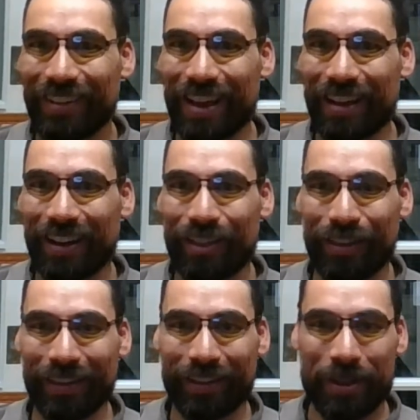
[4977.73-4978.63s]
And I
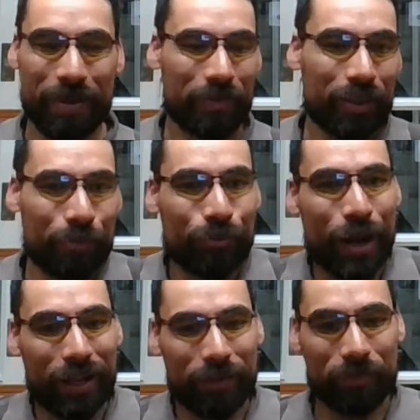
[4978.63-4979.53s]
think the
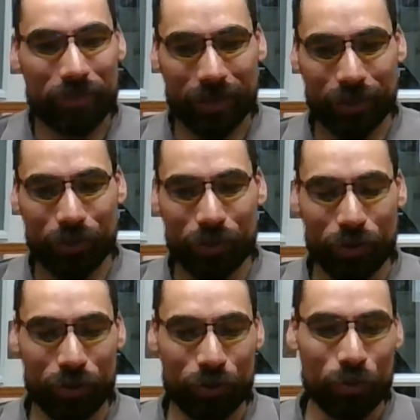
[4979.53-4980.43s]
brain or the
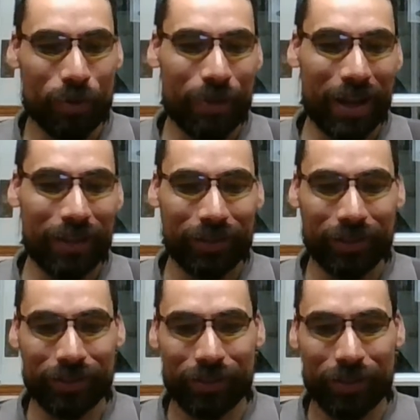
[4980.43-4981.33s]
human mind is